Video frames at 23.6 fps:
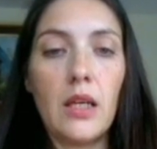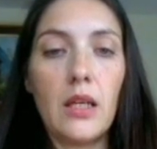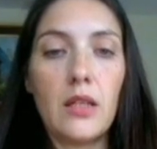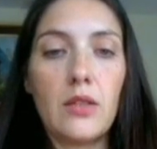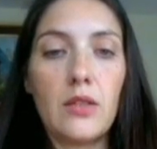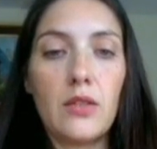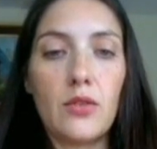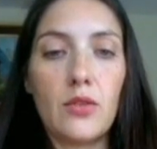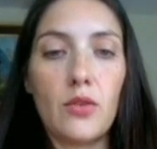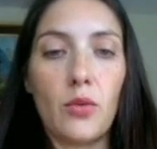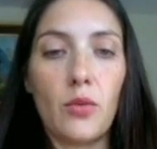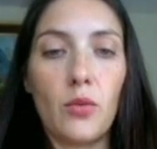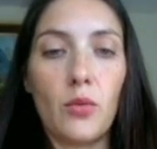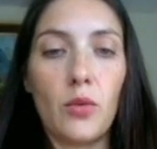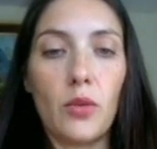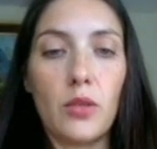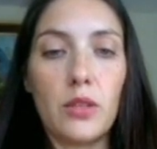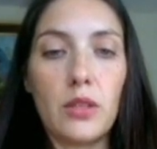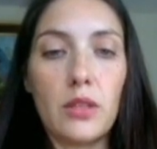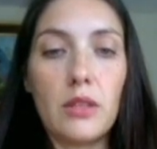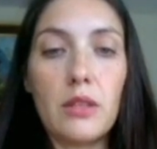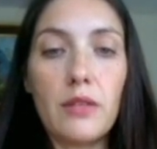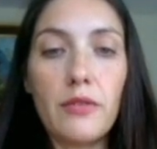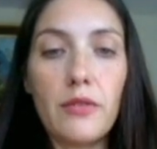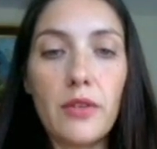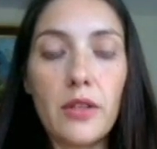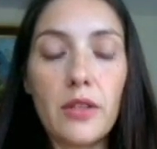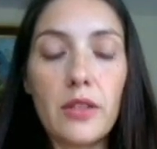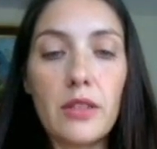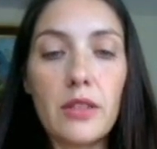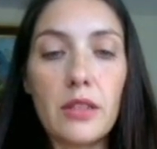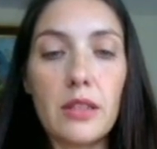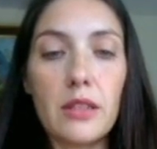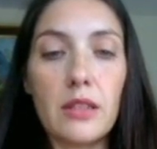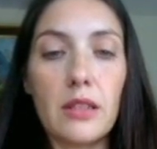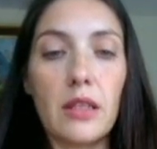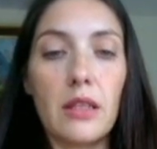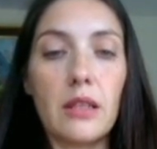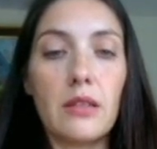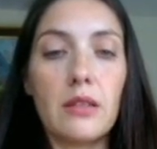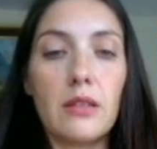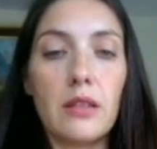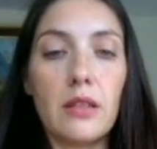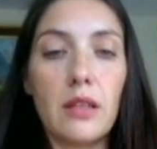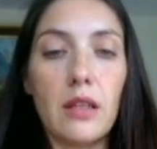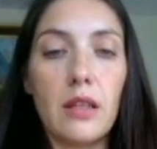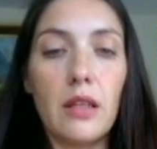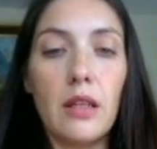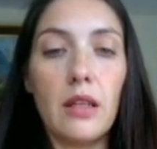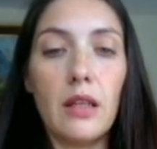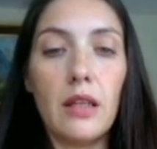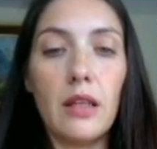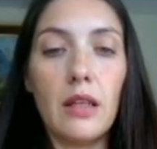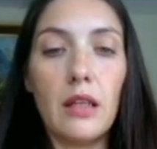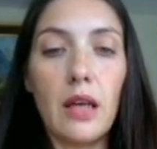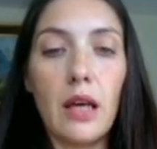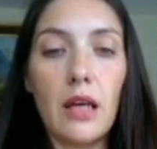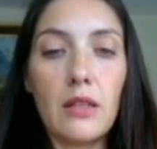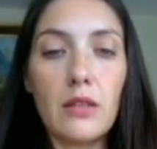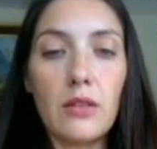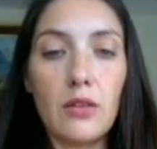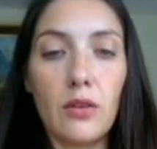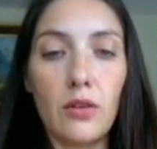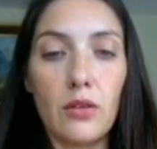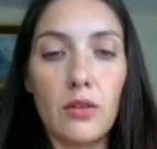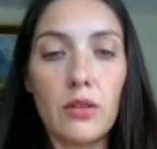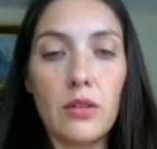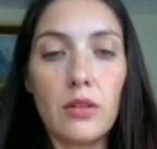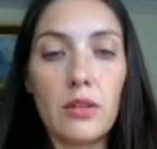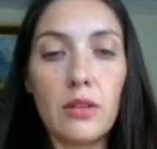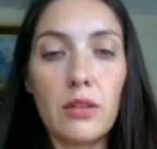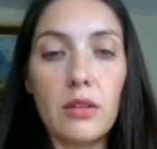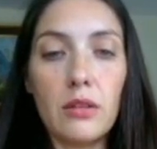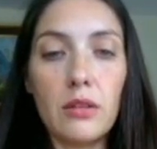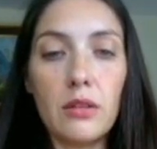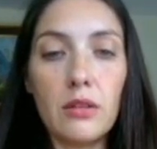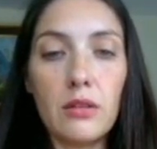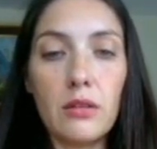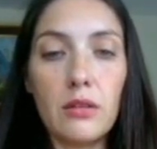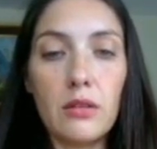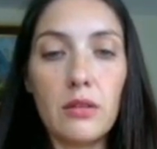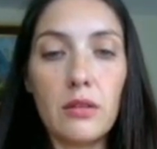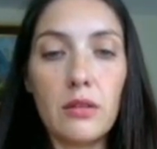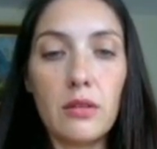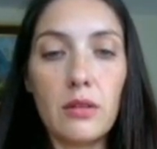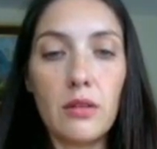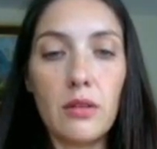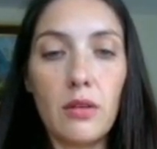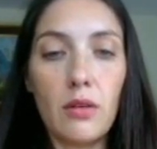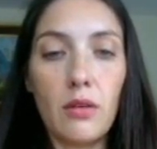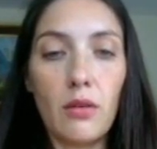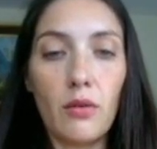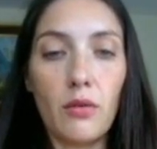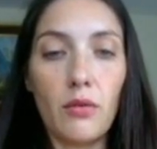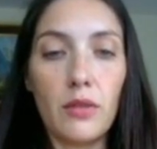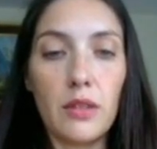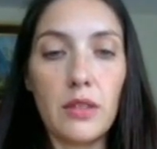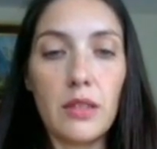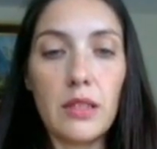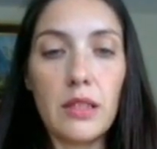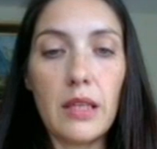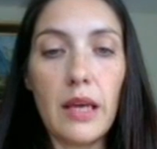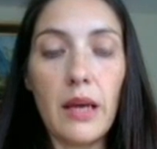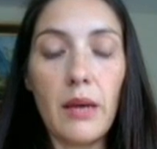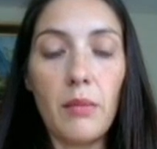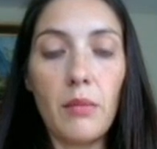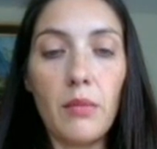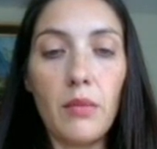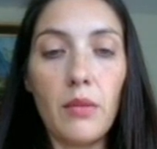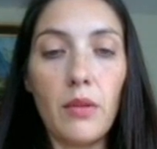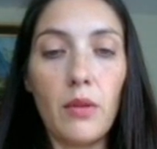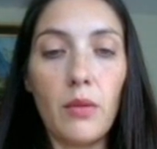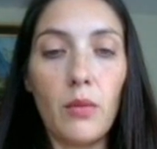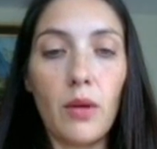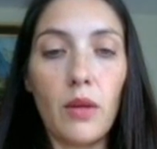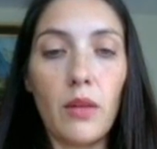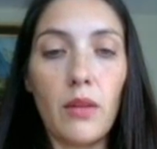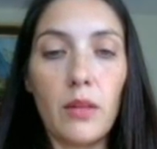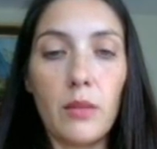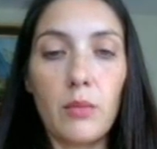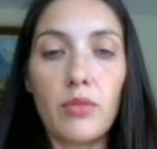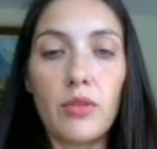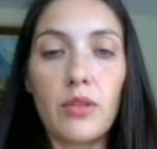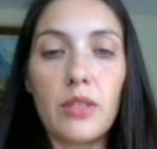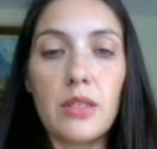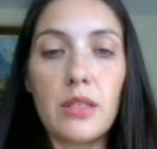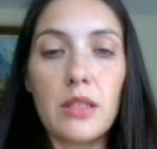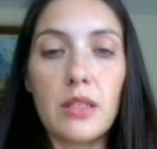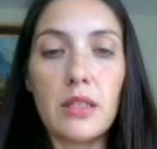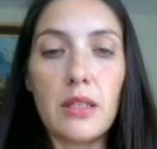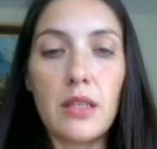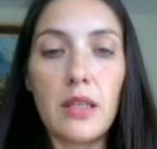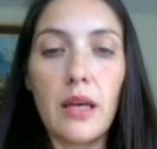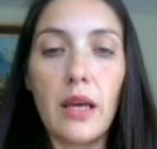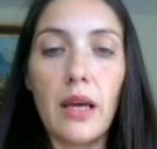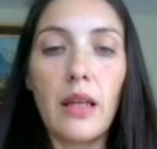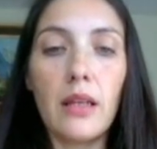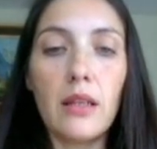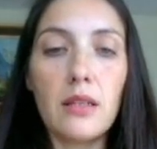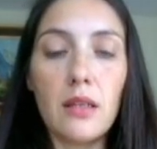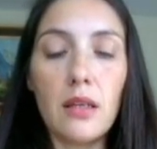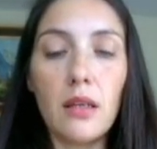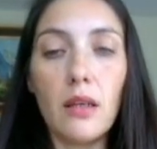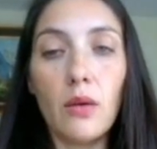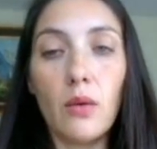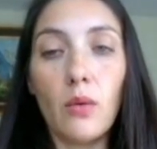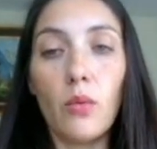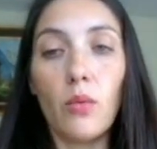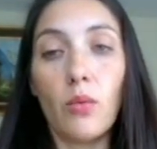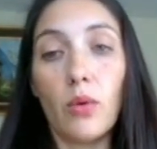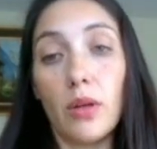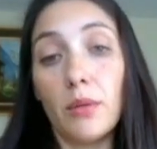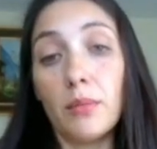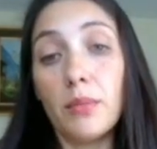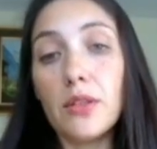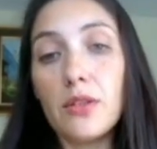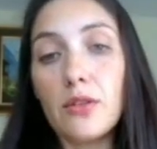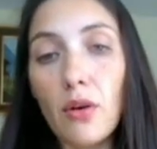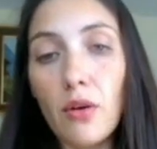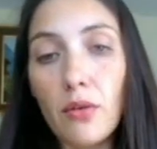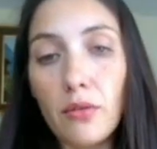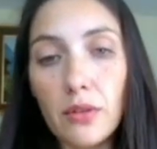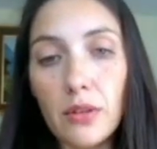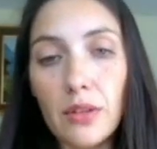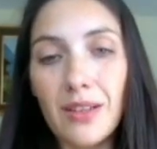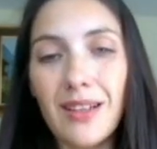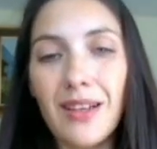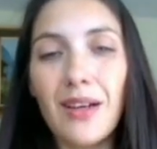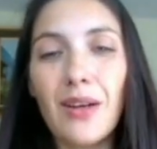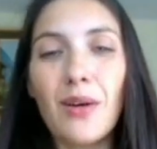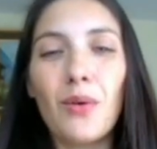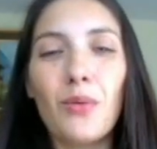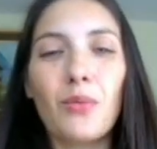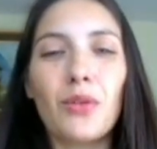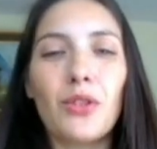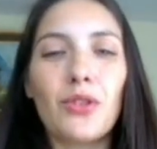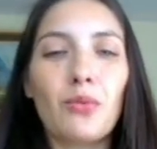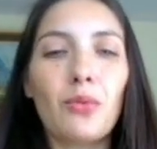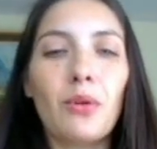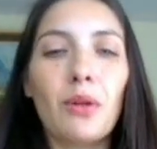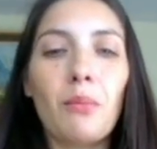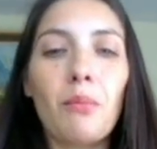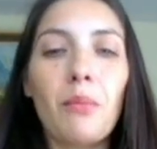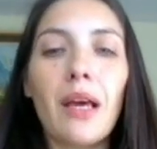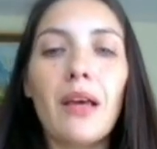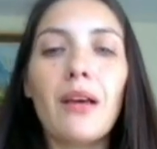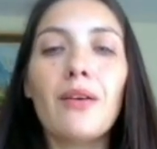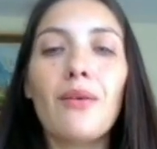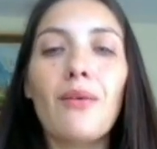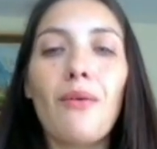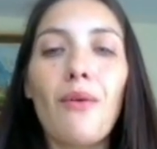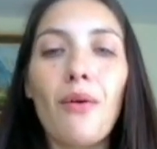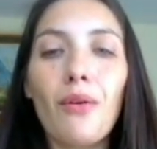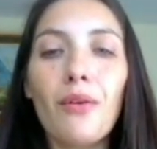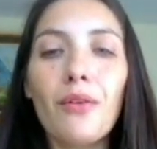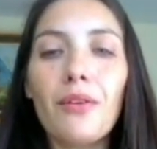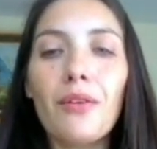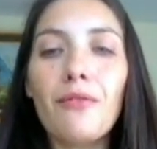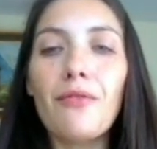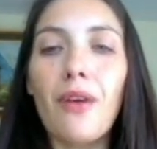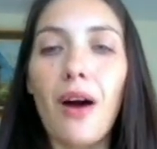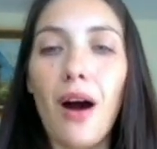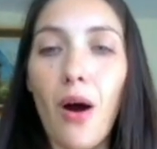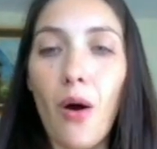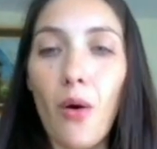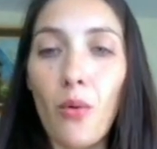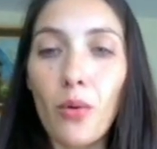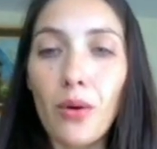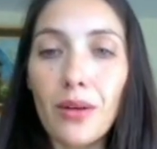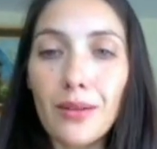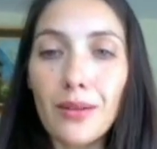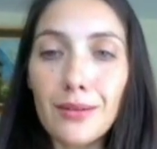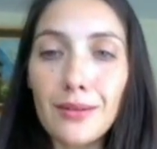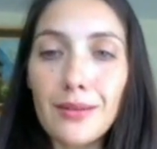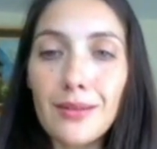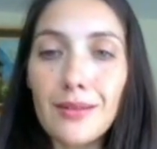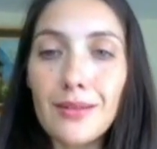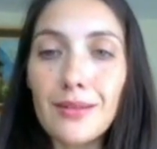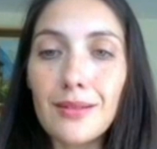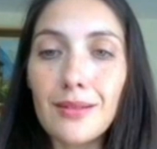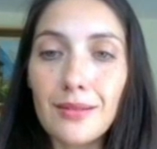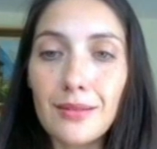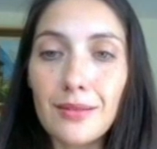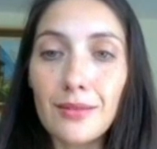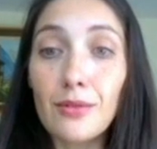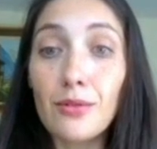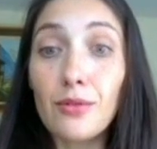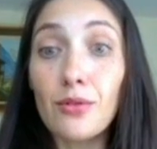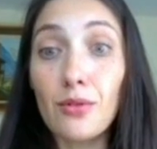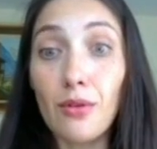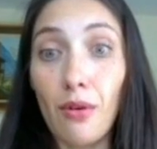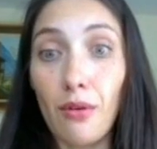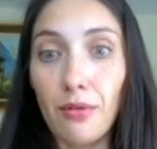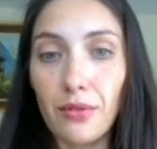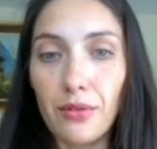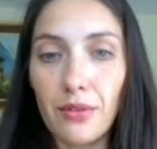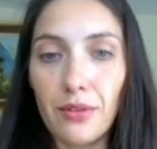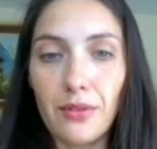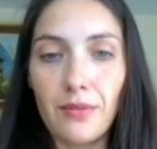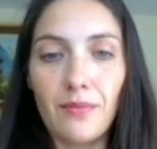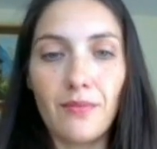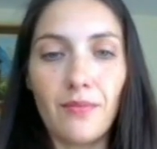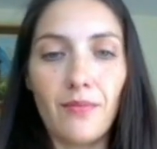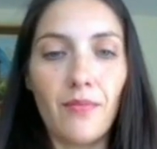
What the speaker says: So what's the difference is that the last consonant of the stem, the one that precedes the ending, will be soft, which will make all the vowels soft.